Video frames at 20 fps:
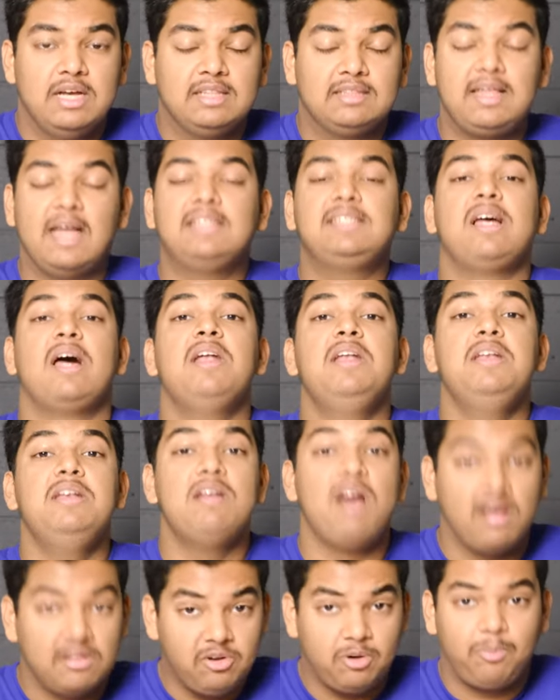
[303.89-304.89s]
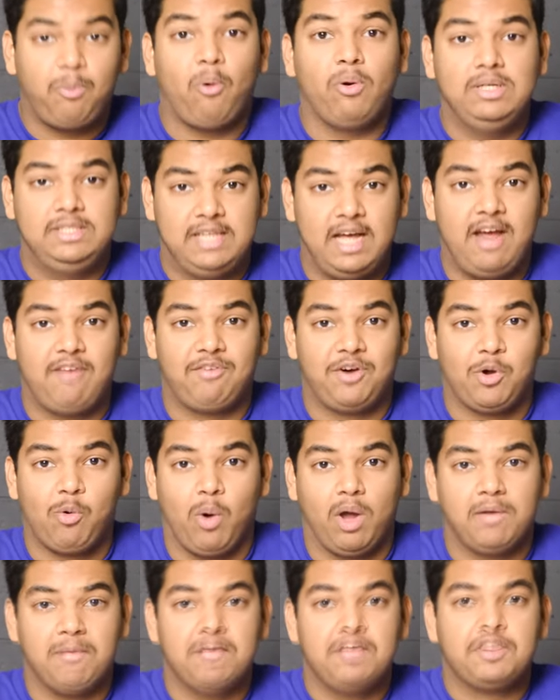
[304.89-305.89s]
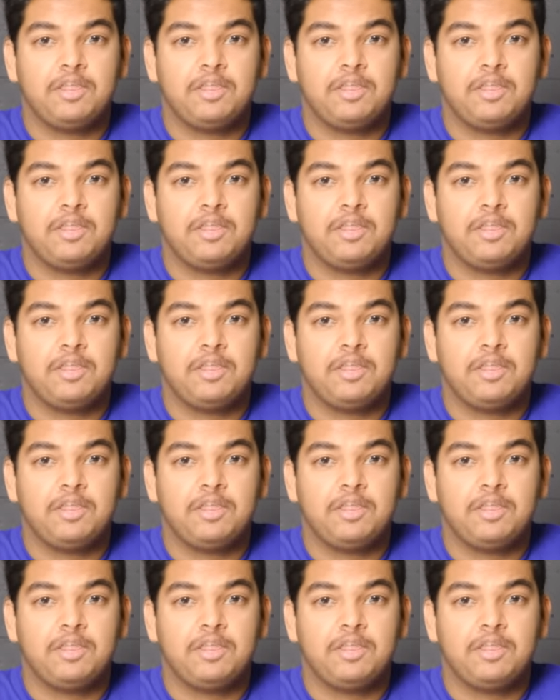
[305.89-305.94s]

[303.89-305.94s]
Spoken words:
That's another point to everyone.